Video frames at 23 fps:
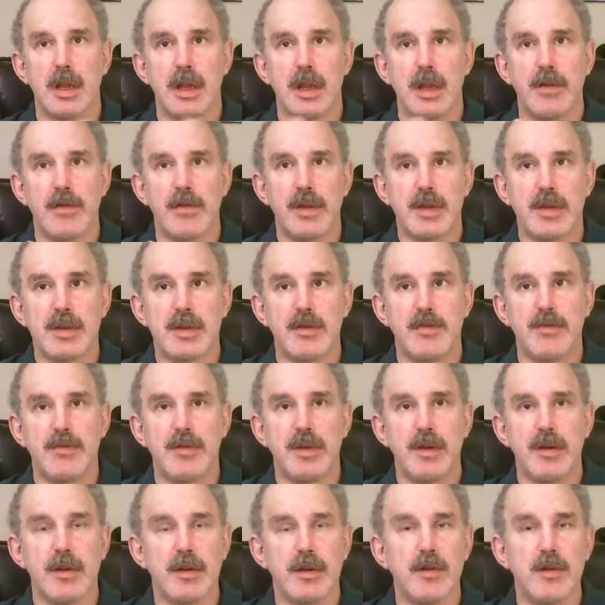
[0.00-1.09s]
If it's
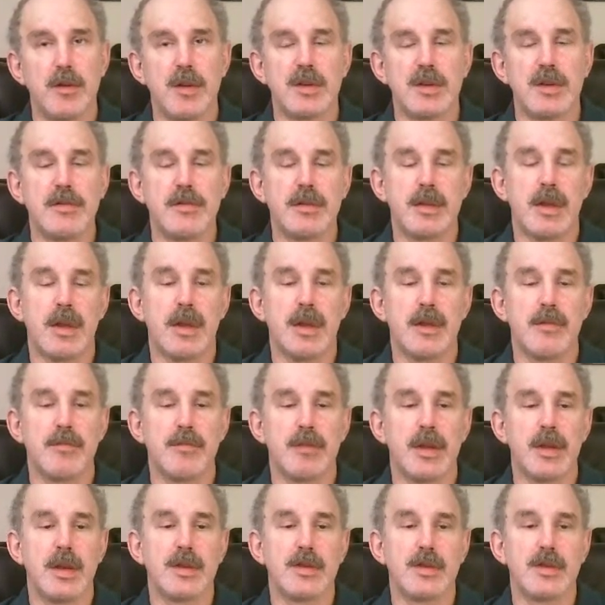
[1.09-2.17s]
severe, loss of time,
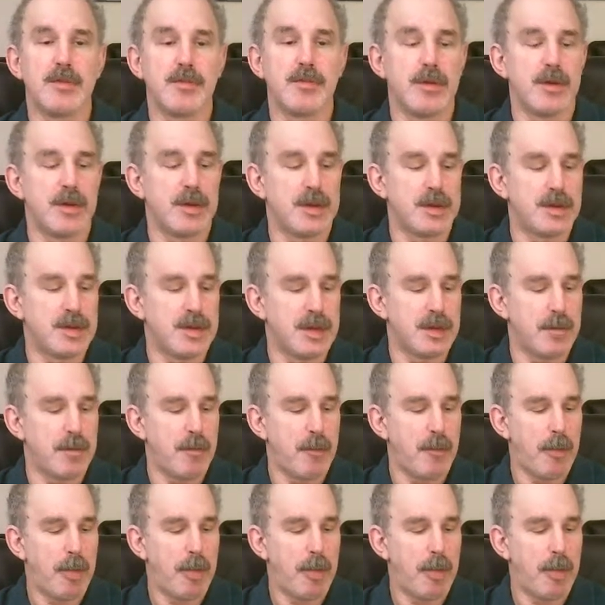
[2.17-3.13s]
place, or person,